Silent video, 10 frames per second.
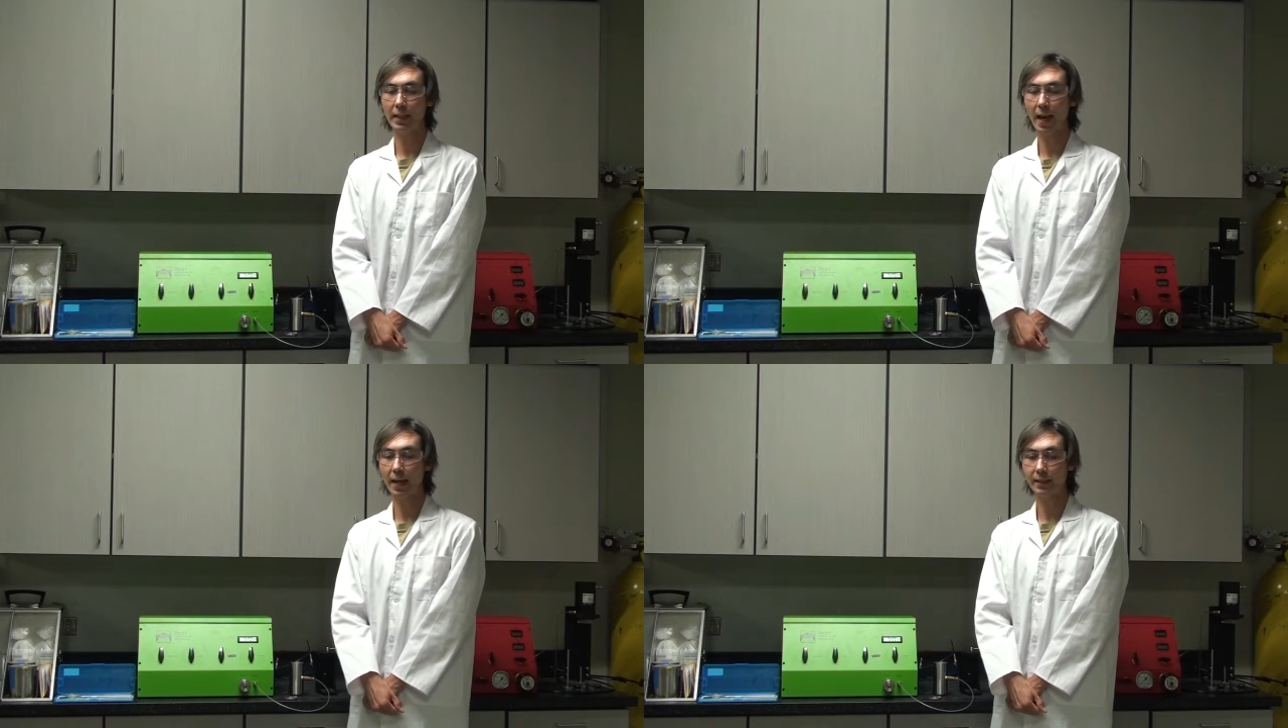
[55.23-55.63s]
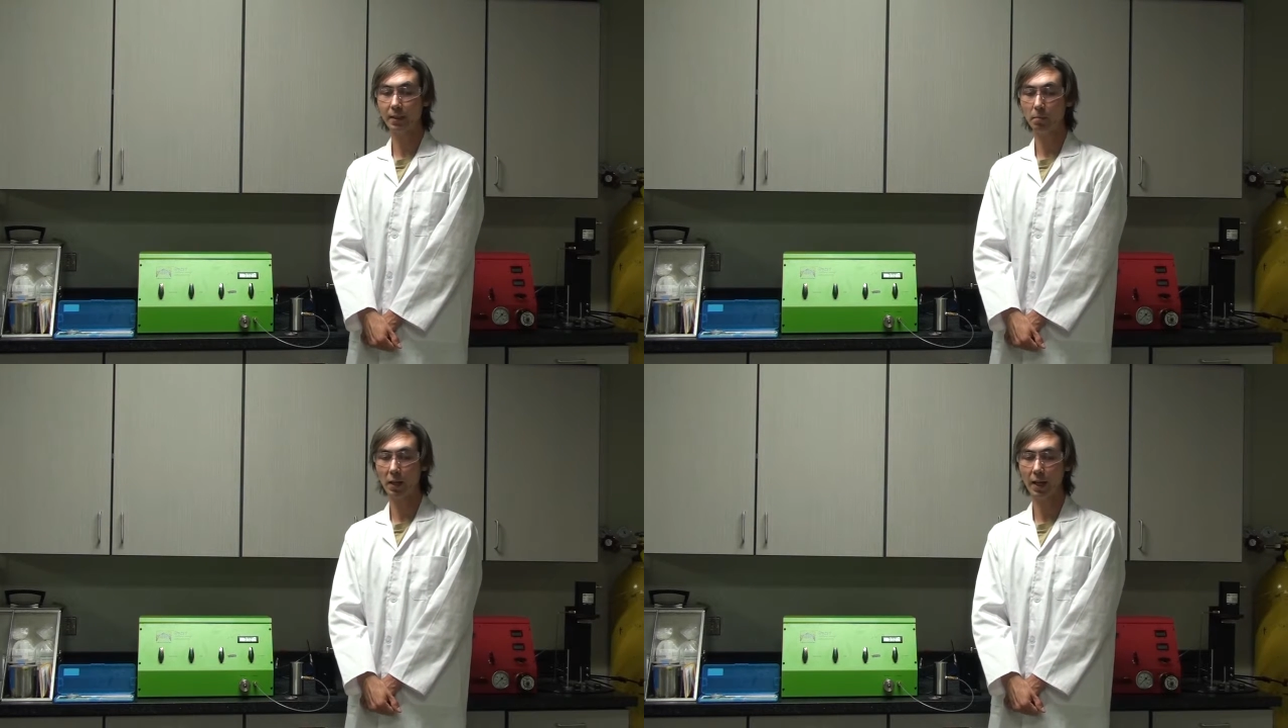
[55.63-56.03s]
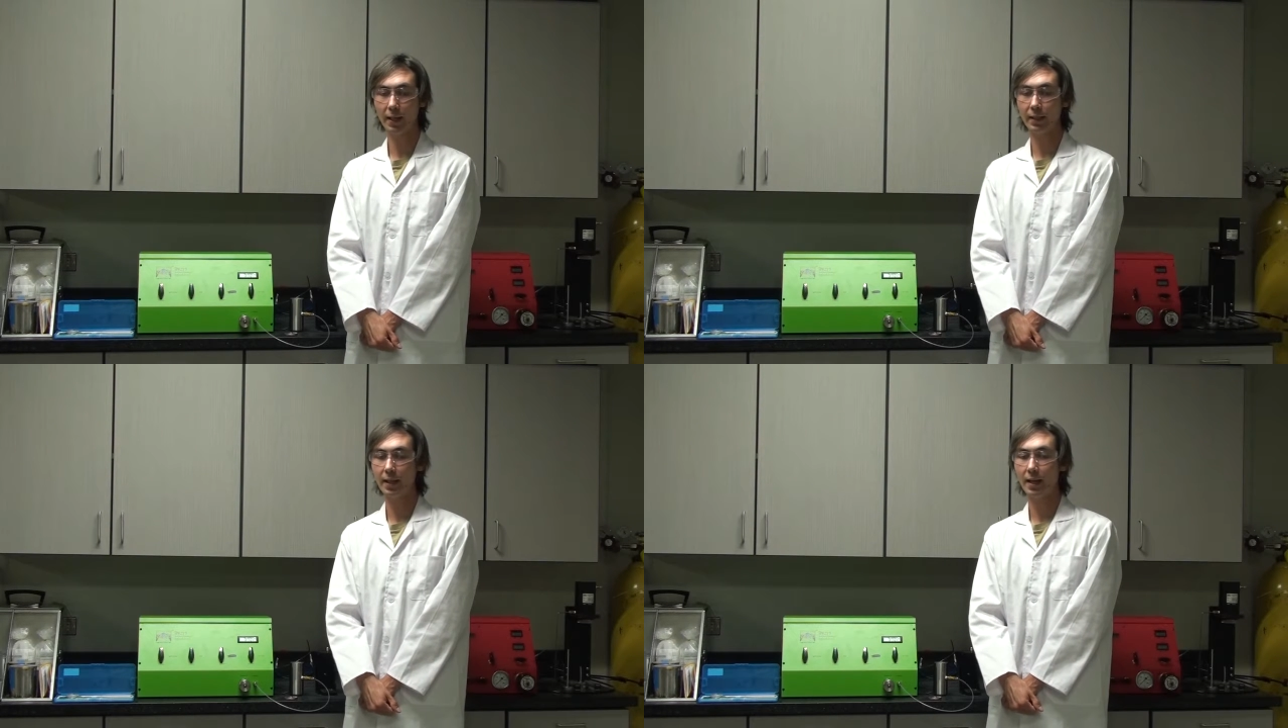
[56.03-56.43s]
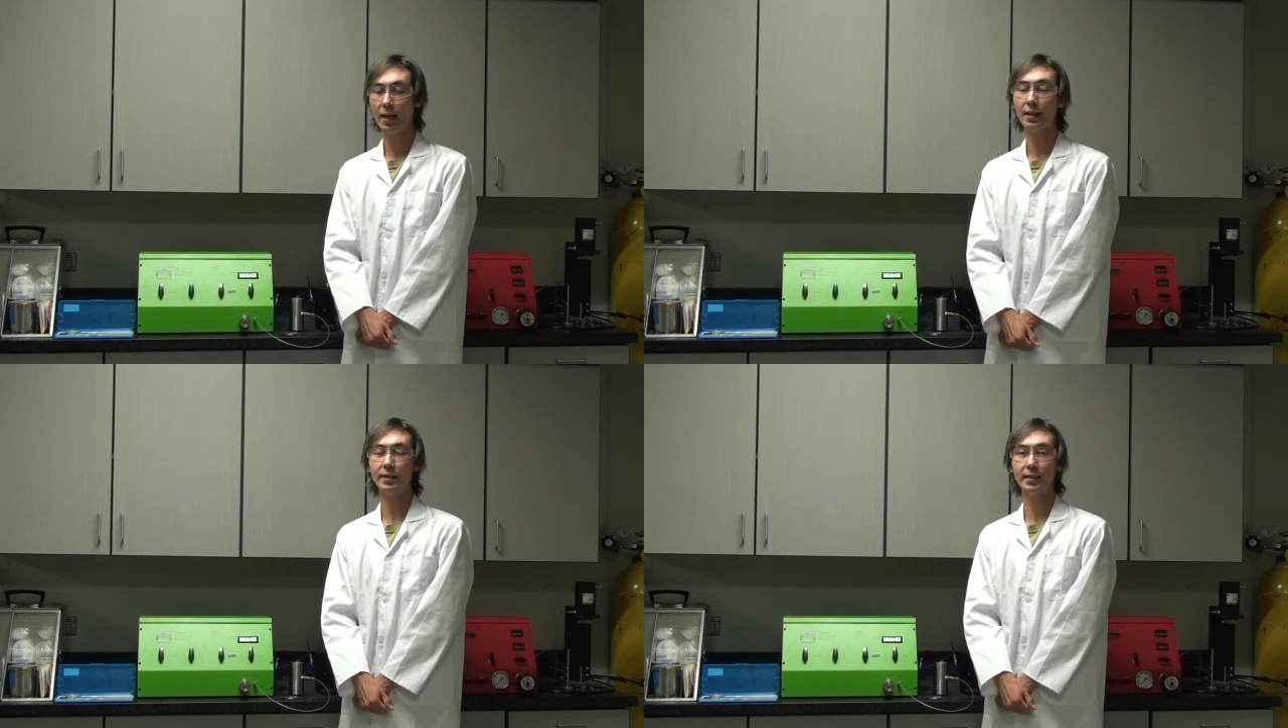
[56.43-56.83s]
gas supply
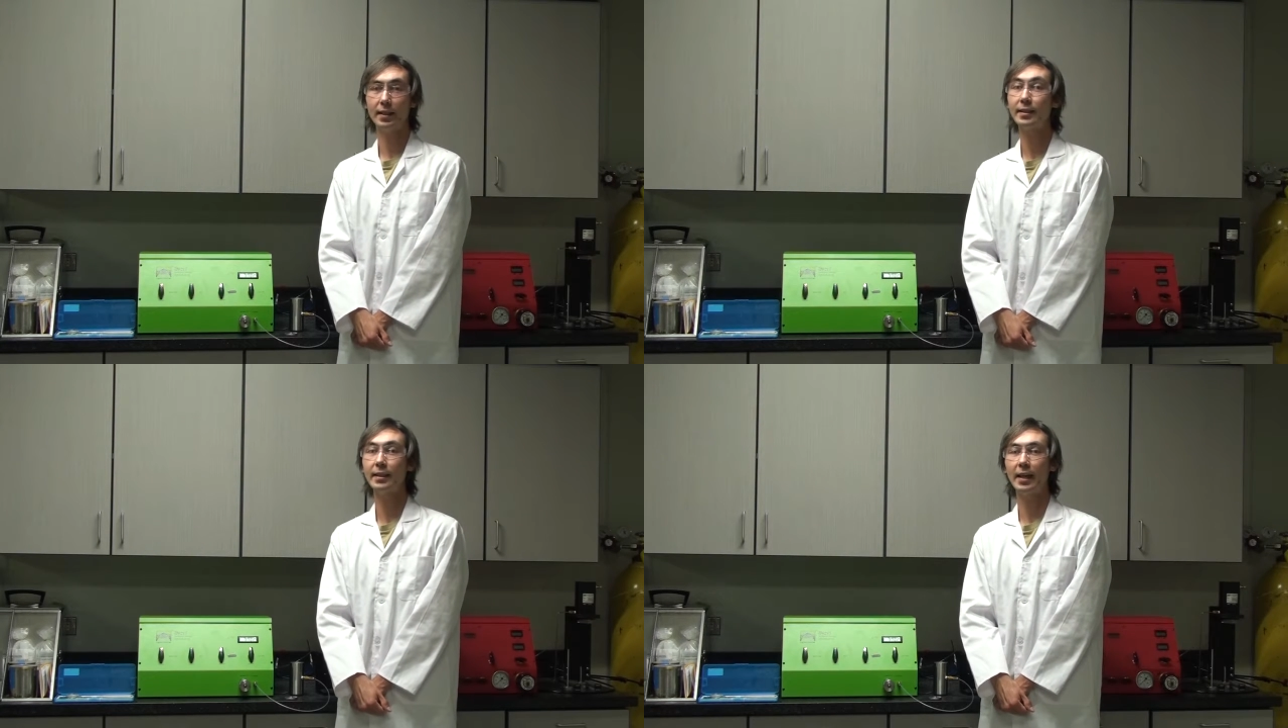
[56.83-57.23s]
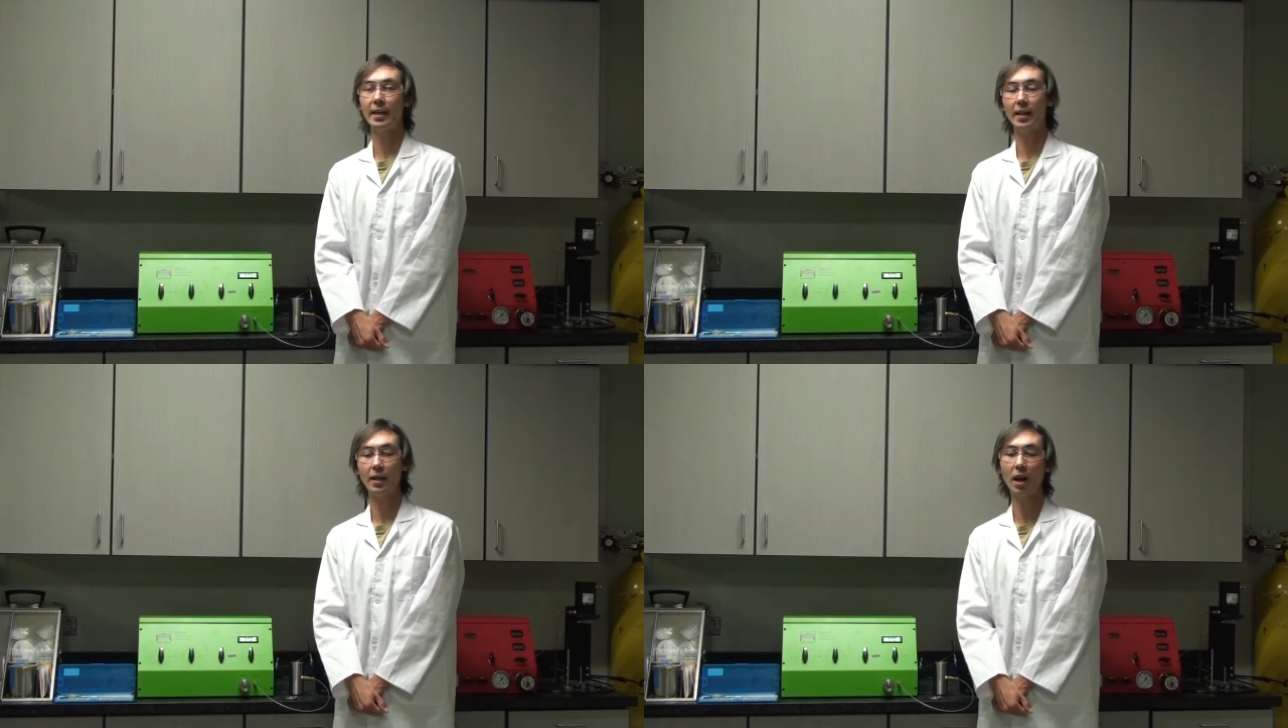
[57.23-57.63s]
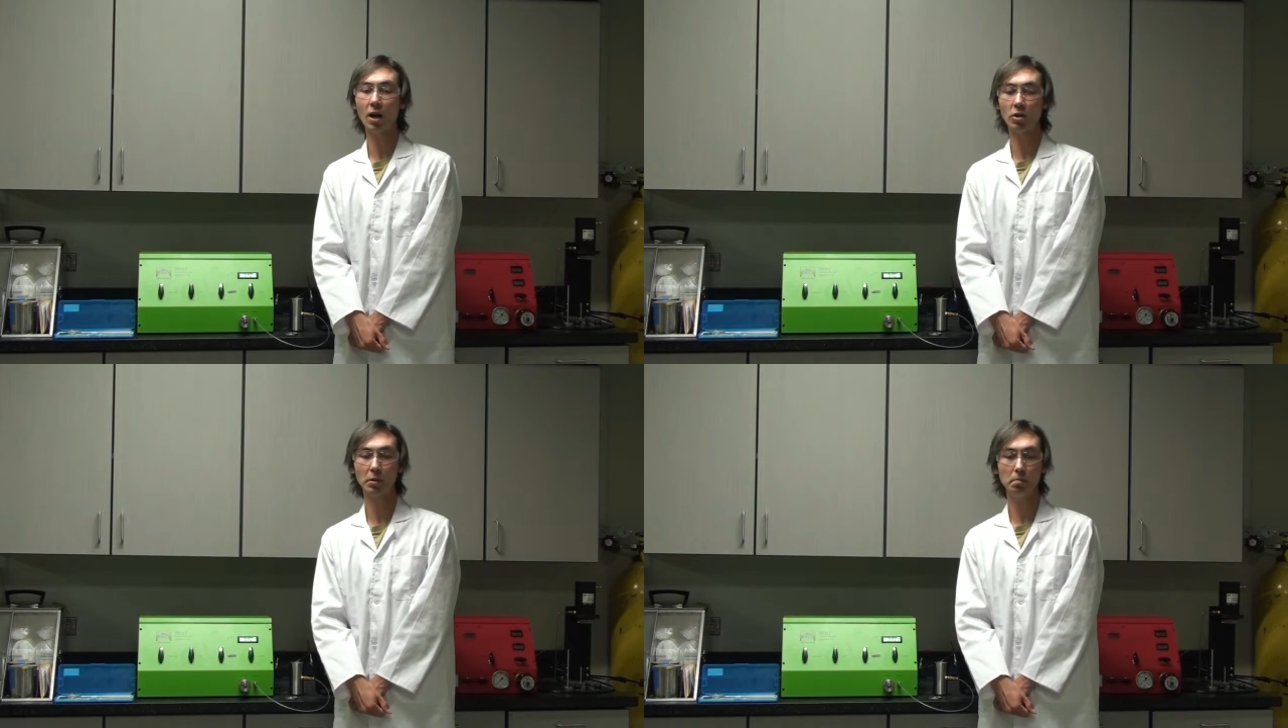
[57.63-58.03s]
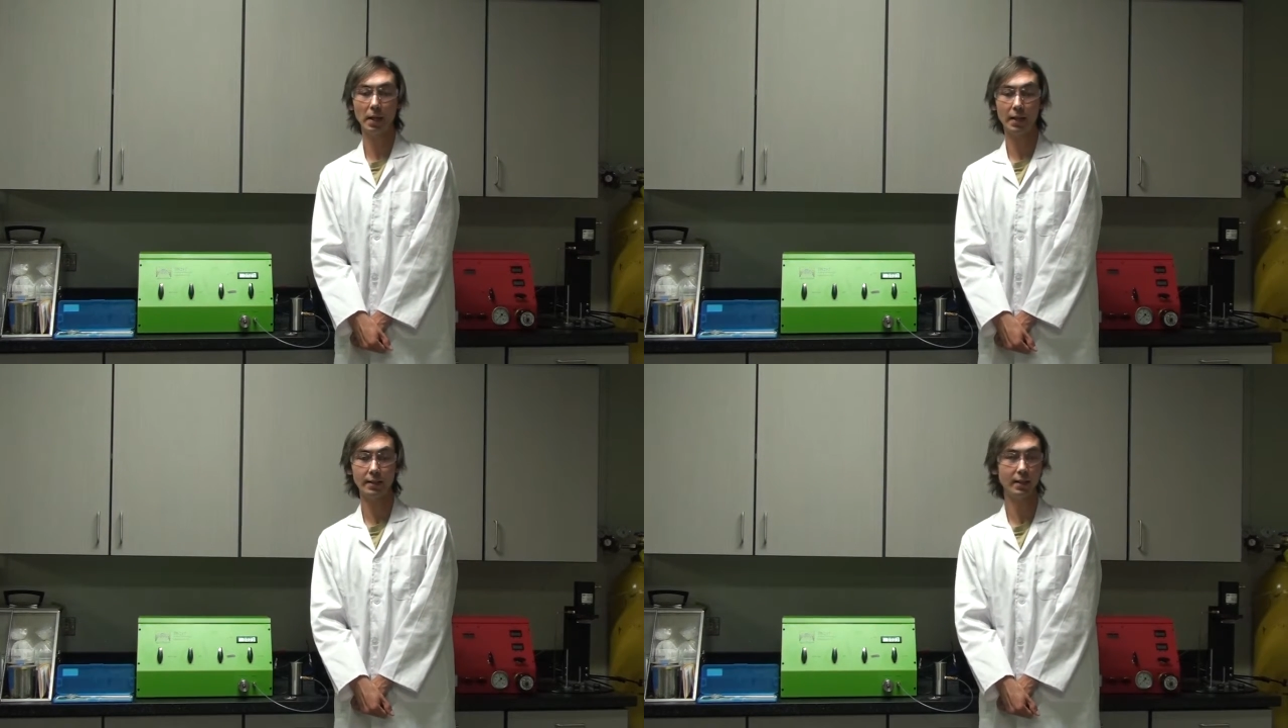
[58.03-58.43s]
and it is set at 100
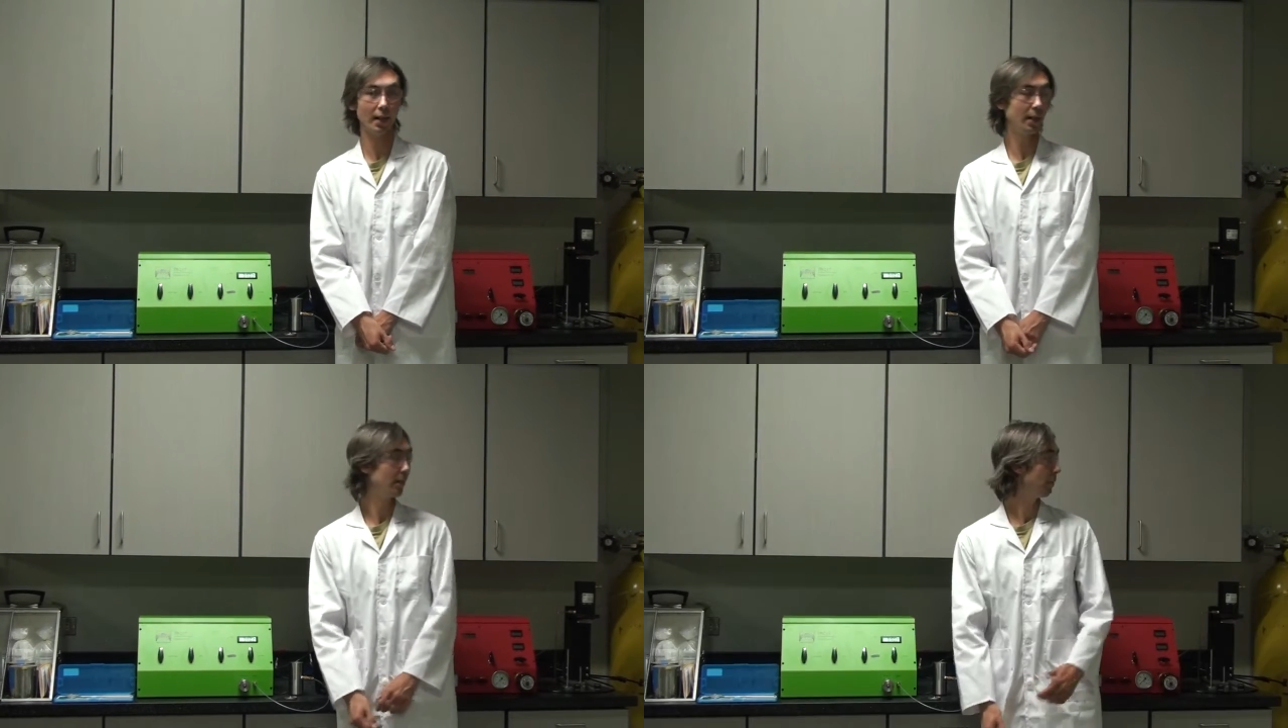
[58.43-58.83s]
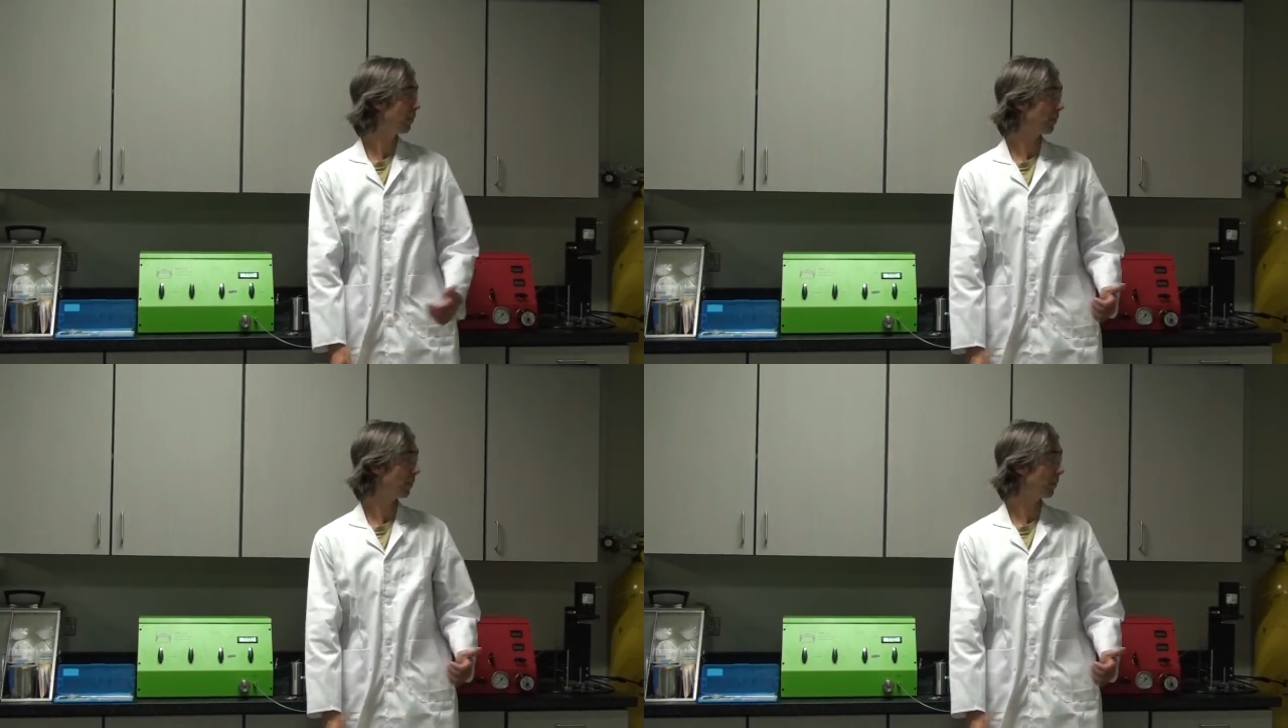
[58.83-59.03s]
psi.